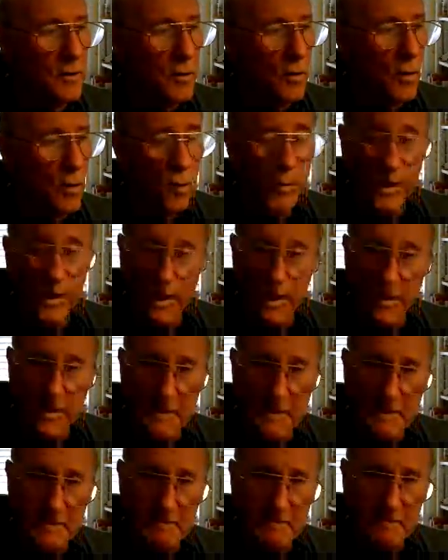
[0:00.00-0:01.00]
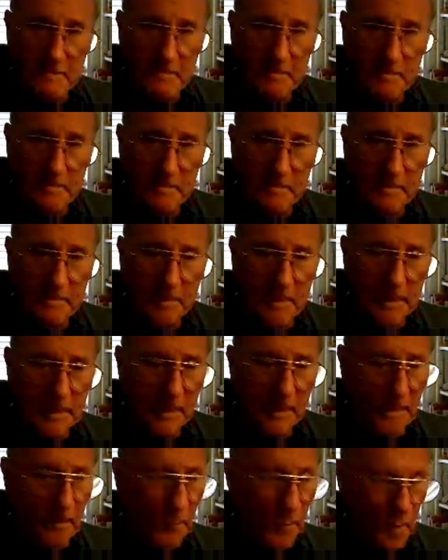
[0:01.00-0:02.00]
Okay,
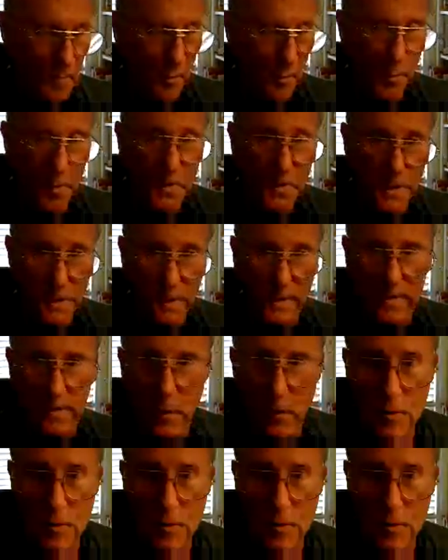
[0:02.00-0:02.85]
one more thing, nervous